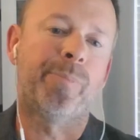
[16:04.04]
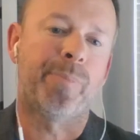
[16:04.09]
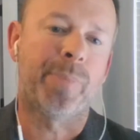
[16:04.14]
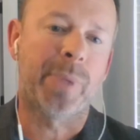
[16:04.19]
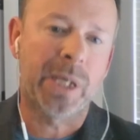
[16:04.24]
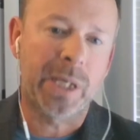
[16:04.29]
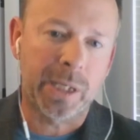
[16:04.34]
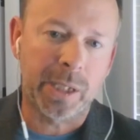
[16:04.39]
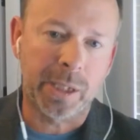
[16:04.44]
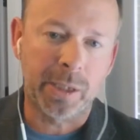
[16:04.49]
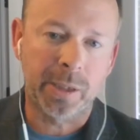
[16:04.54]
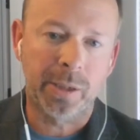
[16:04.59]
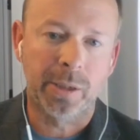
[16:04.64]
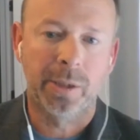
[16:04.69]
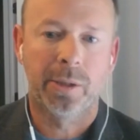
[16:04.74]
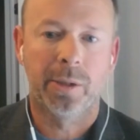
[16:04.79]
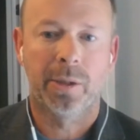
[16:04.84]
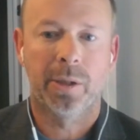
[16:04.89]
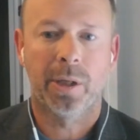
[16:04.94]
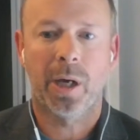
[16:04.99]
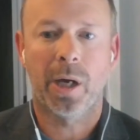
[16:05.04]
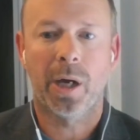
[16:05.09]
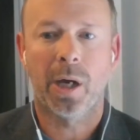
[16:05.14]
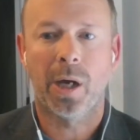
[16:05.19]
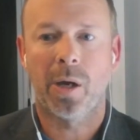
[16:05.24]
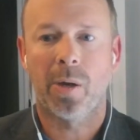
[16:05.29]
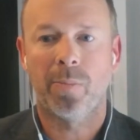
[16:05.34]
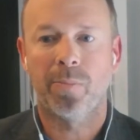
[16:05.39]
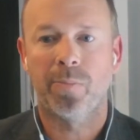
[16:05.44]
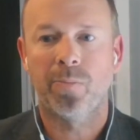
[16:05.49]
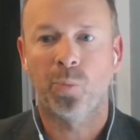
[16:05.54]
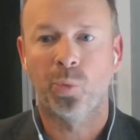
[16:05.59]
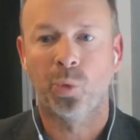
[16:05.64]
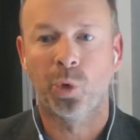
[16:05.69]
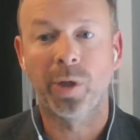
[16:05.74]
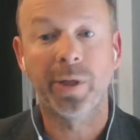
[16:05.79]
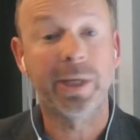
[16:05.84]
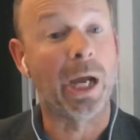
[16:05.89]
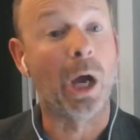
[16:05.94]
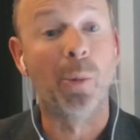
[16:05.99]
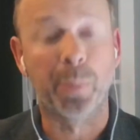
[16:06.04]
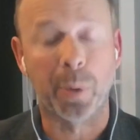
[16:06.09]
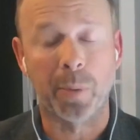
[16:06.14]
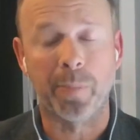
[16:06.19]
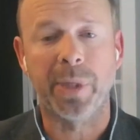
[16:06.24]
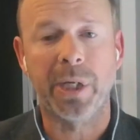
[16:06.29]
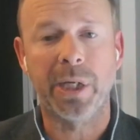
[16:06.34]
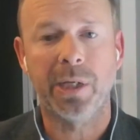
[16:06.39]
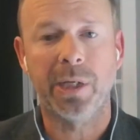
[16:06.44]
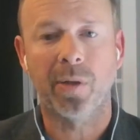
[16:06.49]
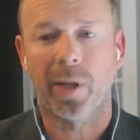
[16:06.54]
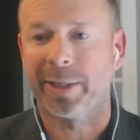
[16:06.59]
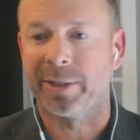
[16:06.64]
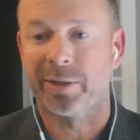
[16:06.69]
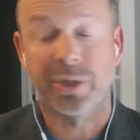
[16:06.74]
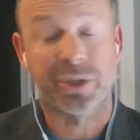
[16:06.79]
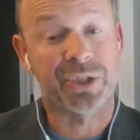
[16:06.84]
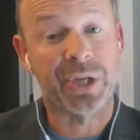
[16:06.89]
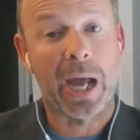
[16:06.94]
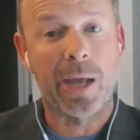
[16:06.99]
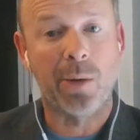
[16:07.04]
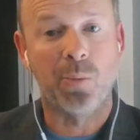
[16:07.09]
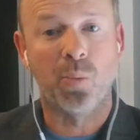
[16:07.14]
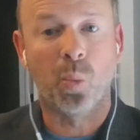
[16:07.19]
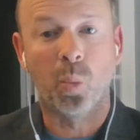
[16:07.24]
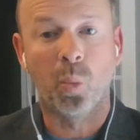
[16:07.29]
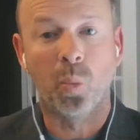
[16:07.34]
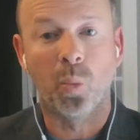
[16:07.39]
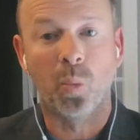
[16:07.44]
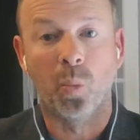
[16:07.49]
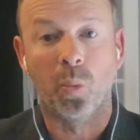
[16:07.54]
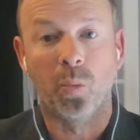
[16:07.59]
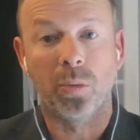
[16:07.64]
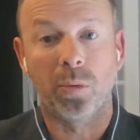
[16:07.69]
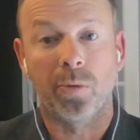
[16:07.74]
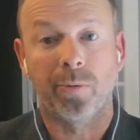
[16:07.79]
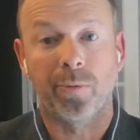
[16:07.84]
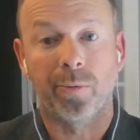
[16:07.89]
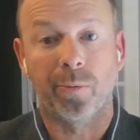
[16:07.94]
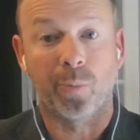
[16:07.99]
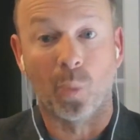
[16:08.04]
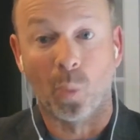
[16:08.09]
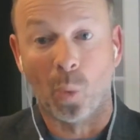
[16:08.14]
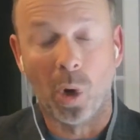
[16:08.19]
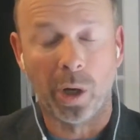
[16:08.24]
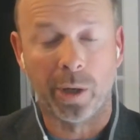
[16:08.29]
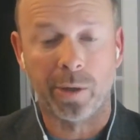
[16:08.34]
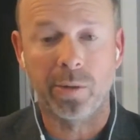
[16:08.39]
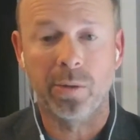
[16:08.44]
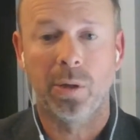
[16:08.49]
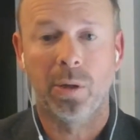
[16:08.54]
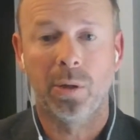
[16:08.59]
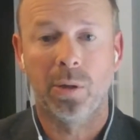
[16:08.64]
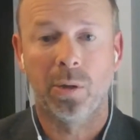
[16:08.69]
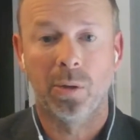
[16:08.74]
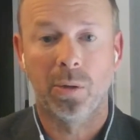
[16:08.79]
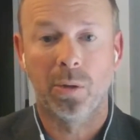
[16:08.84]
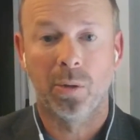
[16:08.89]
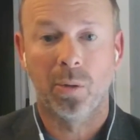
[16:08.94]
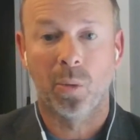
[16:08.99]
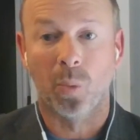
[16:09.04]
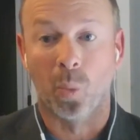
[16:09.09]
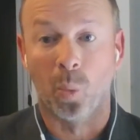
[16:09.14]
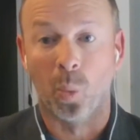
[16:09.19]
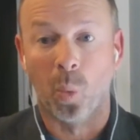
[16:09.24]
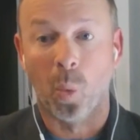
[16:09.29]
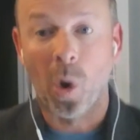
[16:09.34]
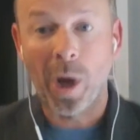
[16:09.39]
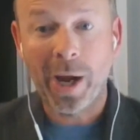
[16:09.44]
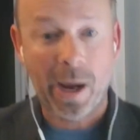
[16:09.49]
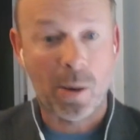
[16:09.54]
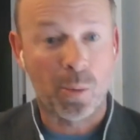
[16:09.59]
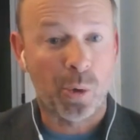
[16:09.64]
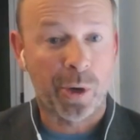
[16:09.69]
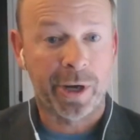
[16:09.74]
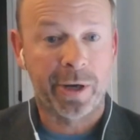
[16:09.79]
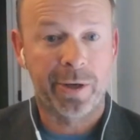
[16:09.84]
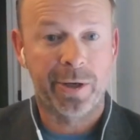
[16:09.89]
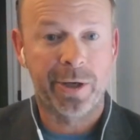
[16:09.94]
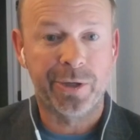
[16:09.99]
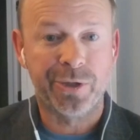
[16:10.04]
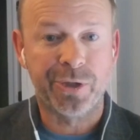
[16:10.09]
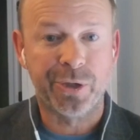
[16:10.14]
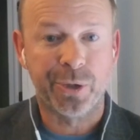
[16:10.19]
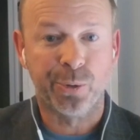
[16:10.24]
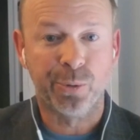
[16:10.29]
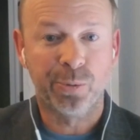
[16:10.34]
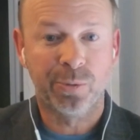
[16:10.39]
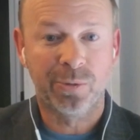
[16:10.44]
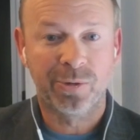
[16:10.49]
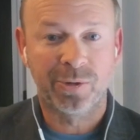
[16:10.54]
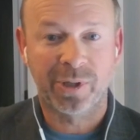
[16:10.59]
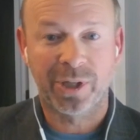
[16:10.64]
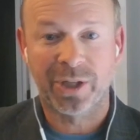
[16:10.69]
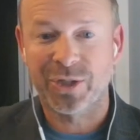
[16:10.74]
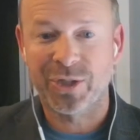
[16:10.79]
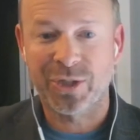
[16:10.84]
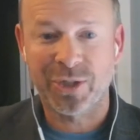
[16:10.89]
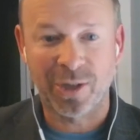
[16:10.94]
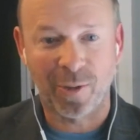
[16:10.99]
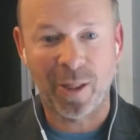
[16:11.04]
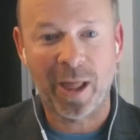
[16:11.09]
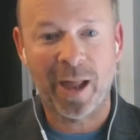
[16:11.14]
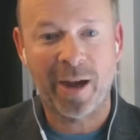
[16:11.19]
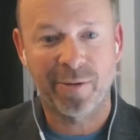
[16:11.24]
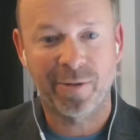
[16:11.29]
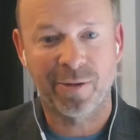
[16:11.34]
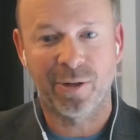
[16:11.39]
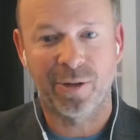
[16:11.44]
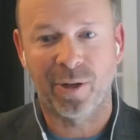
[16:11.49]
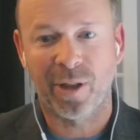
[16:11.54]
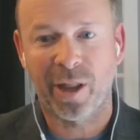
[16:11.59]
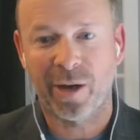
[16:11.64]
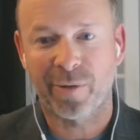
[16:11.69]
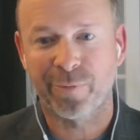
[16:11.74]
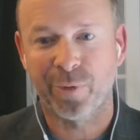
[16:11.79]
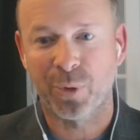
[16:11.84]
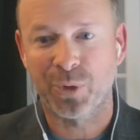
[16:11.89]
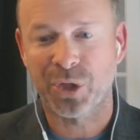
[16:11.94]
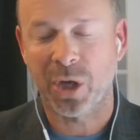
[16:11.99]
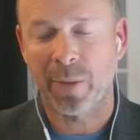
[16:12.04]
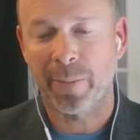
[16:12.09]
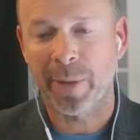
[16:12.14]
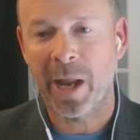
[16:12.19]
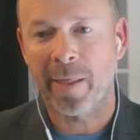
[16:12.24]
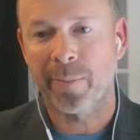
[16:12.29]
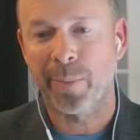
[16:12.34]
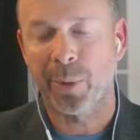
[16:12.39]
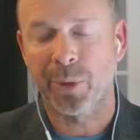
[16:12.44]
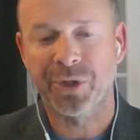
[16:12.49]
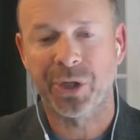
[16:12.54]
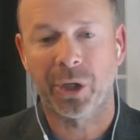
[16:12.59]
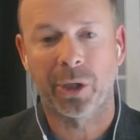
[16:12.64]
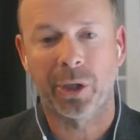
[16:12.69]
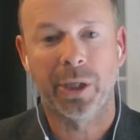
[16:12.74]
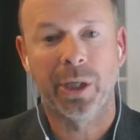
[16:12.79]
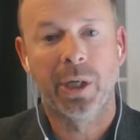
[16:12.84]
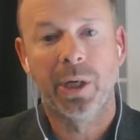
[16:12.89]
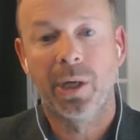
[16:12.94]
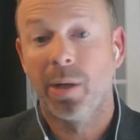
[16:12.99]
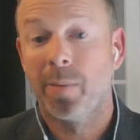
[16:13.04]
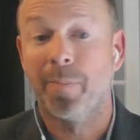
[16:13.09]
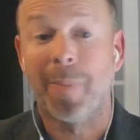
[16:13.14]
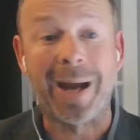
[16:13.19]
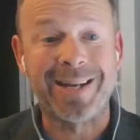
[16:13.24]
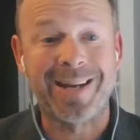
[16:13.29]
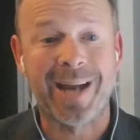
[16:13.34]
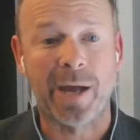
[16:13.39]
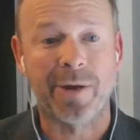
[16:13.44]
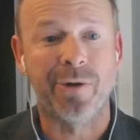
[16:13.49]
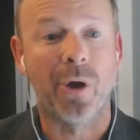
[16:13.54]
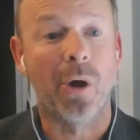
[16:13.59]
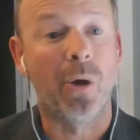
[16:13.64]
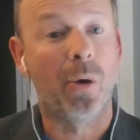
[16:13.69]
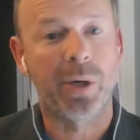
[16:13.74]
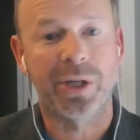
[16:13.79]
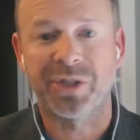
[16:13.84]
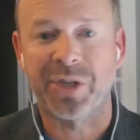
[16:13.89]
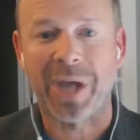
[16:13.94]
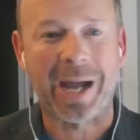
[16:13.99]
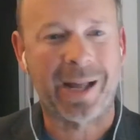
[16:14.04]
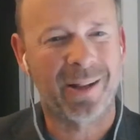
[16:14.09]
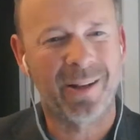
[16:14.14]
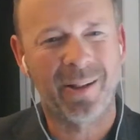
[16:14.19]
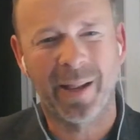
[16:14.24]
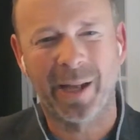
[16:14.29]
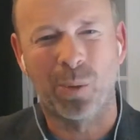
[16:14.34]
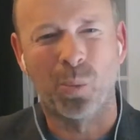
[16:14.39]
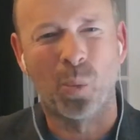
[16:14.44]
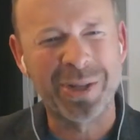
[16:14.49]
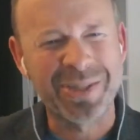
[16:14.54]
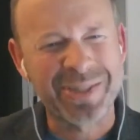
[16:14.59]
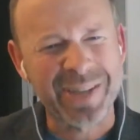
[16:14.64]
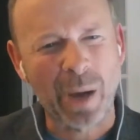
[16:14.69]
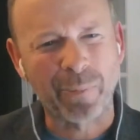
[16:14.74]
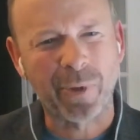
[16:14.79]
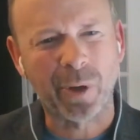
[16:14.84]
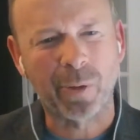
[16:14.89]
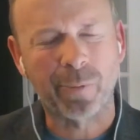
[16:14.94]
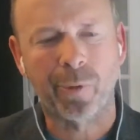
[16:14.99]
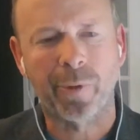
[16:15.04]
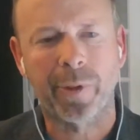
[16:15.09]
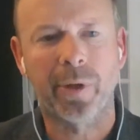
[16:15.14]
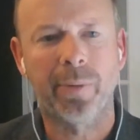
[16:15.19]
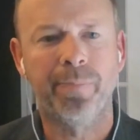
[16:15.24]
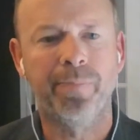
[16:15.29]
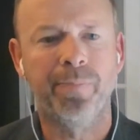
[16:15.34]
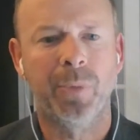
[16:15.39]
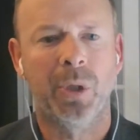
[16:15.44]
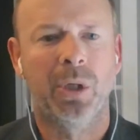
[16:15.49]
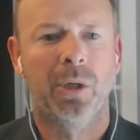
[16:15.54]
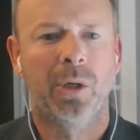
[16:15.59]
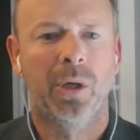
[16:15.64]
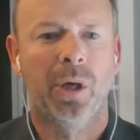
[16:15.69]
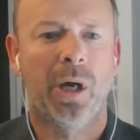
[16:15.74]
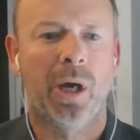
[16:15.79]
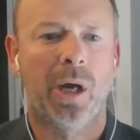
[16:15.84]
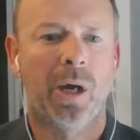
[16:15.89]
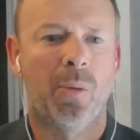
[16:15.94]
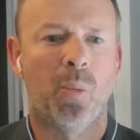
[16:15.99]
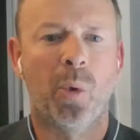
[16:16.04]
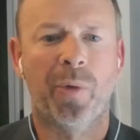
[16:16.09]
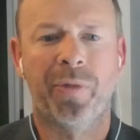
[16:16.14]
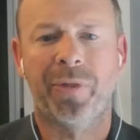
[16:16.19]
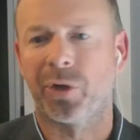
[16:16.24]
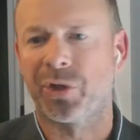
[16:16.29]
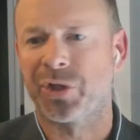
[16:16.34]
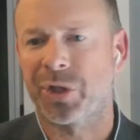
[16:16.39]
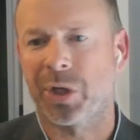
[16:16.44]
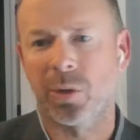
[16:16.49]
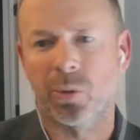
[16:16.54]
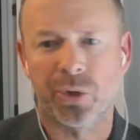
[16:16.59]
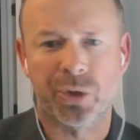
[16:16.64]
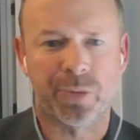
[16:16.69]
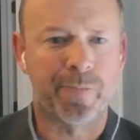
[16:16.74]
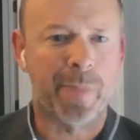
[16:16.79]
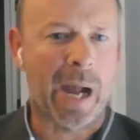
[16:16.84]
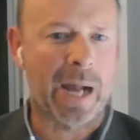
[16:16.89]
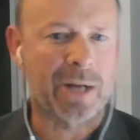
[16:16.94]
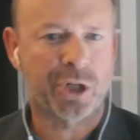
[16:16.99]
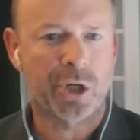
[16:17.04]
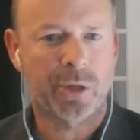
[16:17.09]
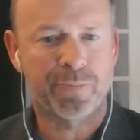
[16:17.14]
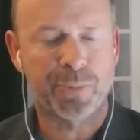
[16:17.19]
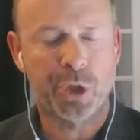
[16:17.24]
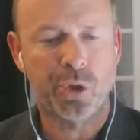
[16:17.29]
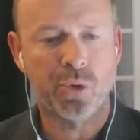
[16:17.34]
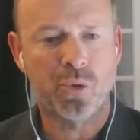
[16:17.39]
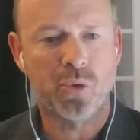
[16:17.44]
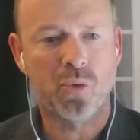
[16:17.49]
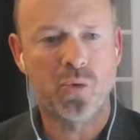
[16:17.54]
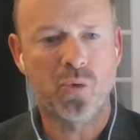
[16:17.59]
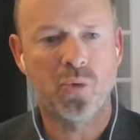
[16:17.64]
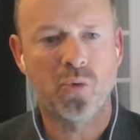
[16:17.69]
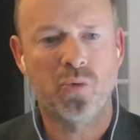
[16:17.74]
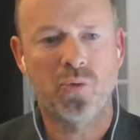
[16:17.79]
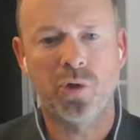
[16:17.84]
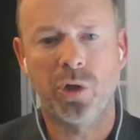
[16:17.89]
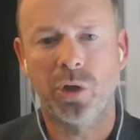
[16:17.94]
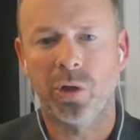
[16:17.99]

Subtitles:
me, really helping me like decide, one, what I wanted to do, because a lot of folks coming out of the military might not know exactly like what's out there for them, what their skills match up to,